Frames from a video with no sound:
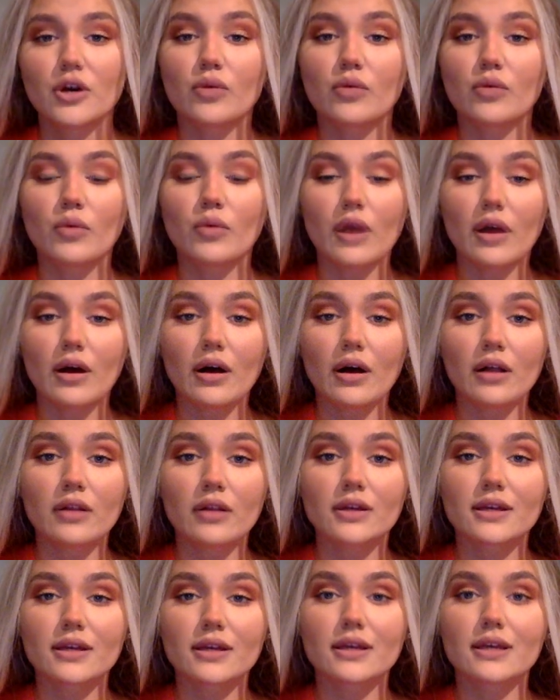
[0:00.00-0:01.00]

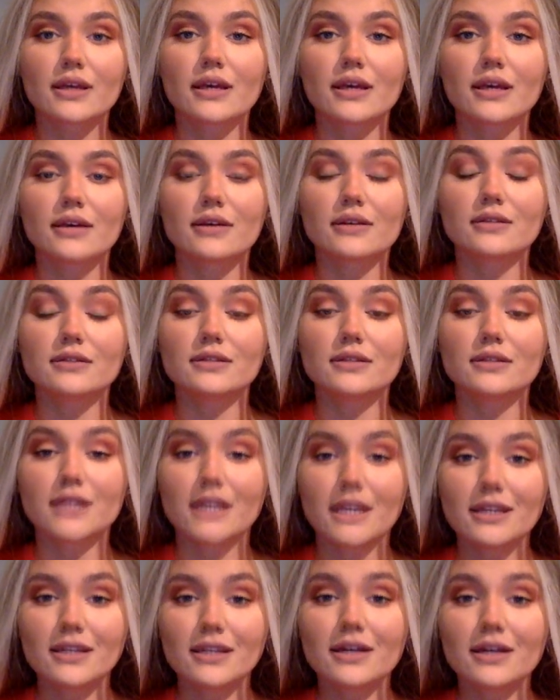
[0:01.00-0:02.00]
Well,
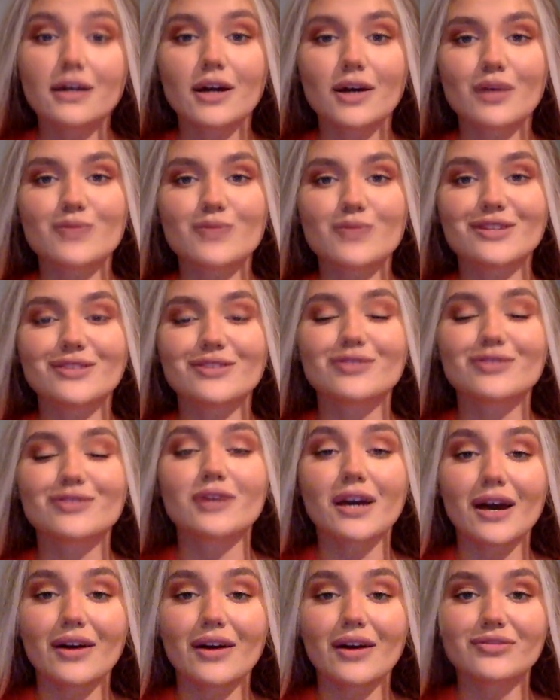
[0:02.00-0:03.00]
Lena comes into the
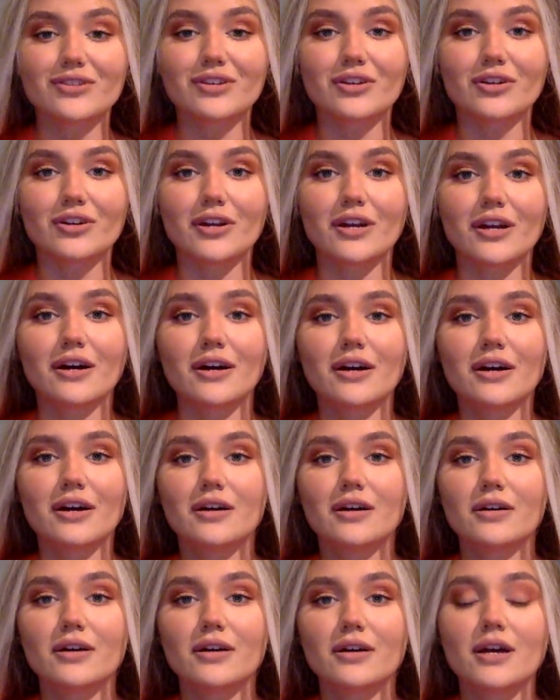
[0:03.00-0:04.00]
cafeteria
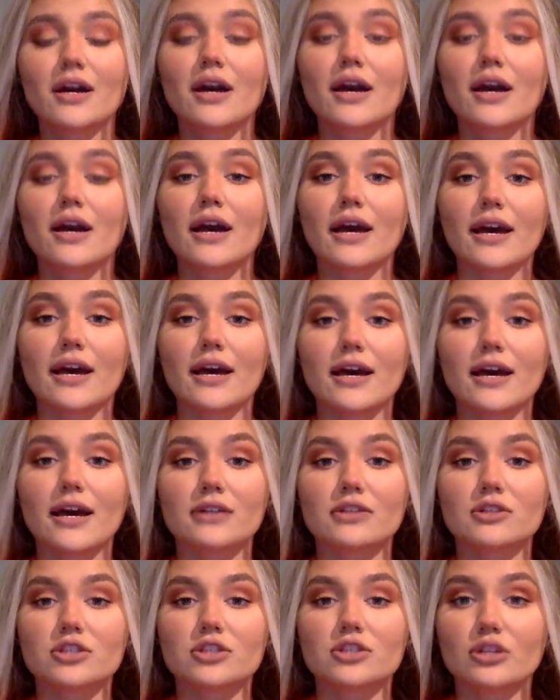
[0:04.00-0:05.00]

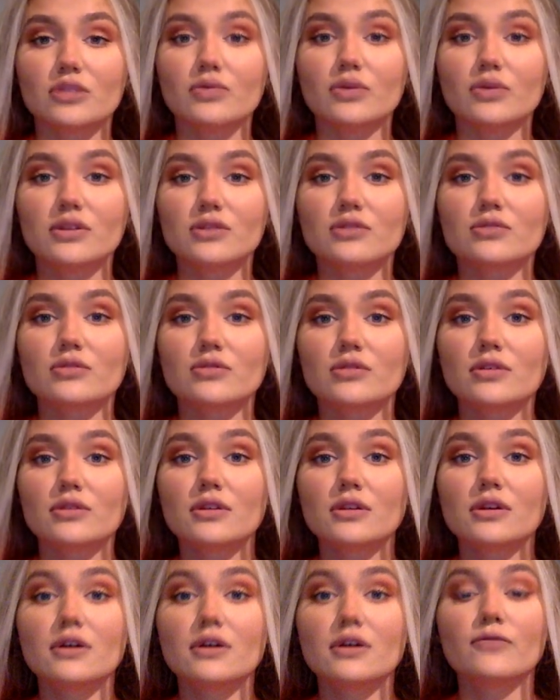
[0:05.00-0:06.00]
and she went to
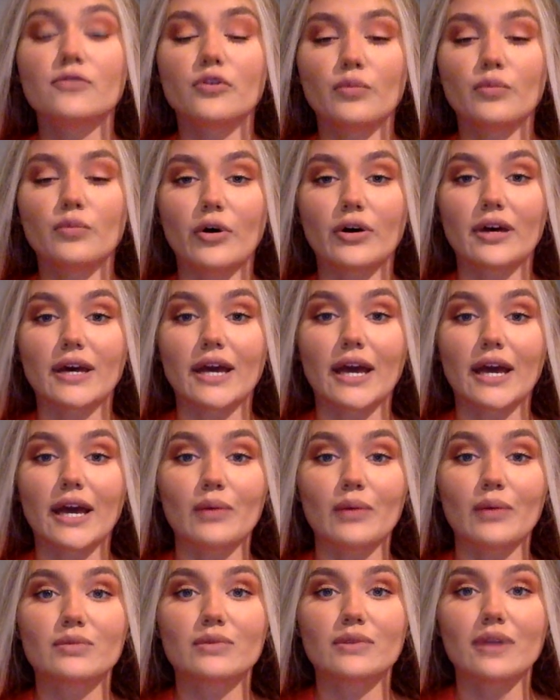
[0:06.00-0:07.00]
the football
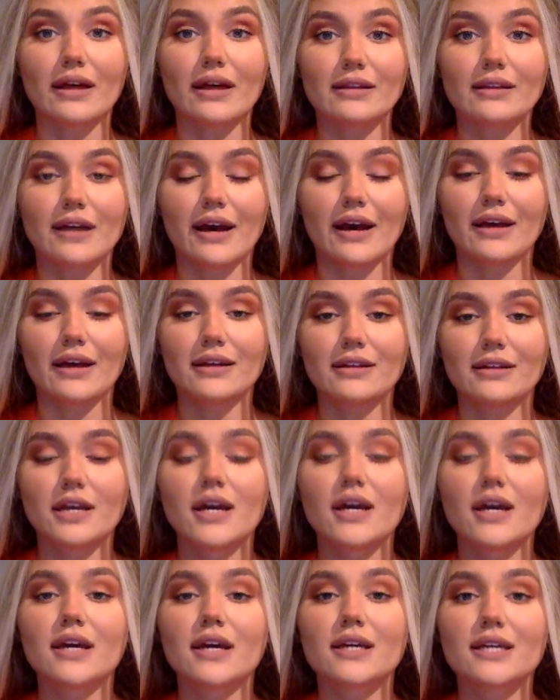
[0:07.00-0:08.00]
game that night.
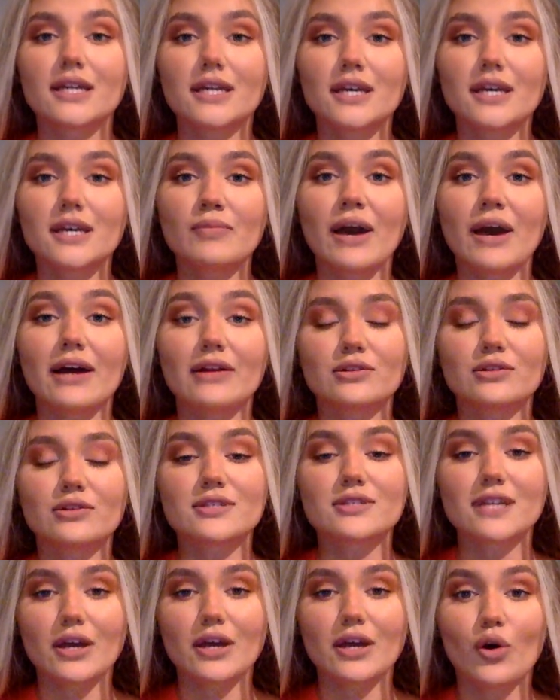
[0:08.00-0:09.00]
Kim had to
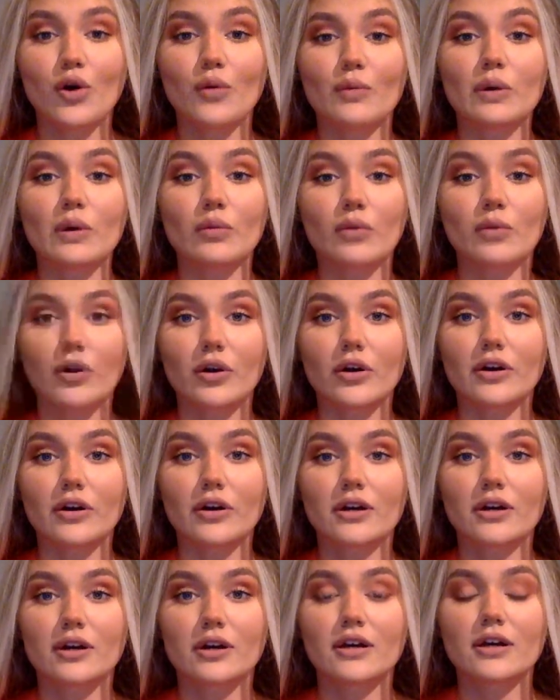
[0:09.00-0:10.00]
stay home and
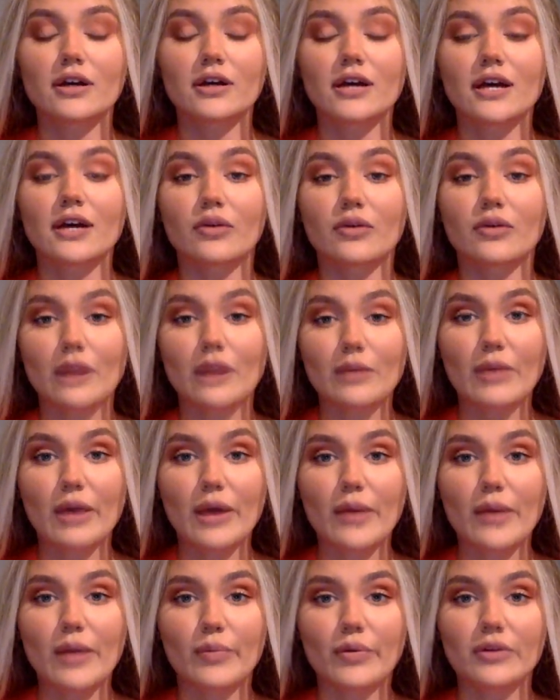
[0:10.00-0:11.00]
work and grade
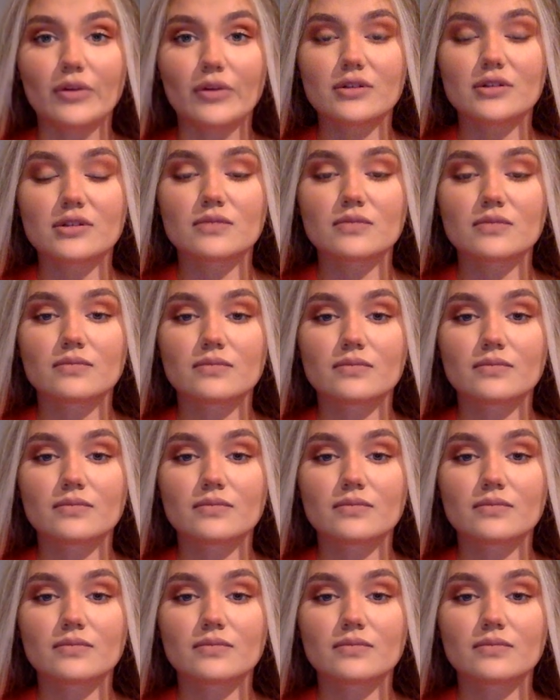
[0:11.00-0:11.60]
papers.